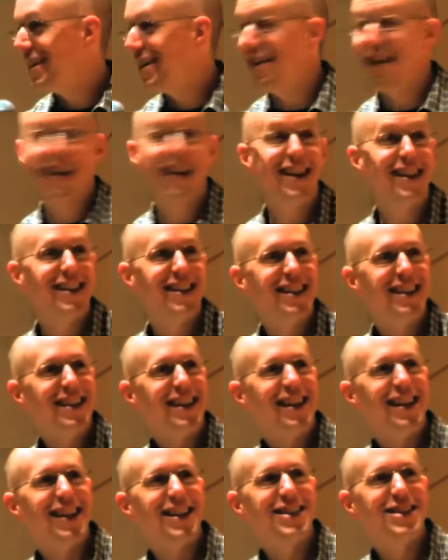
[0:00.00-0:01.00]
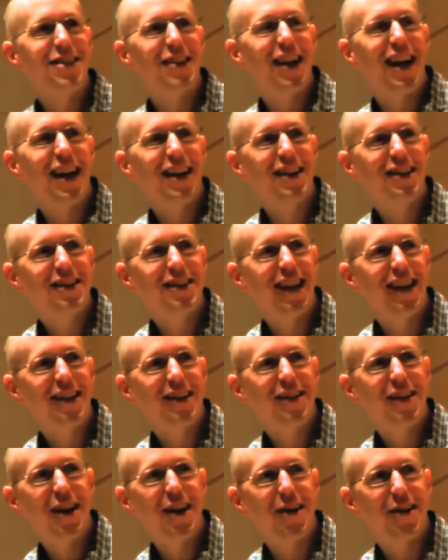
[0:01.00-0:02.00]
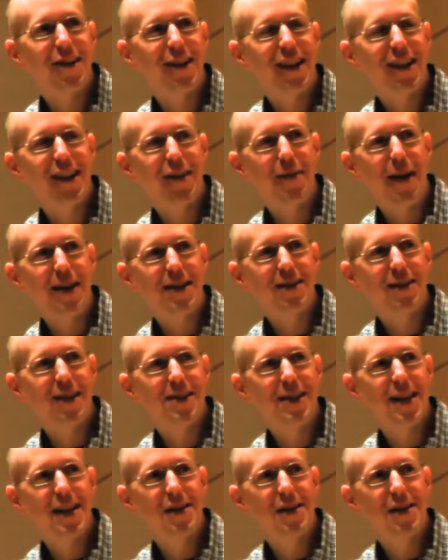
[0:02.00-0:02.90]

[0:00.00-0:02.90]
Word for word: All right. And so I could go, and I could go back to Los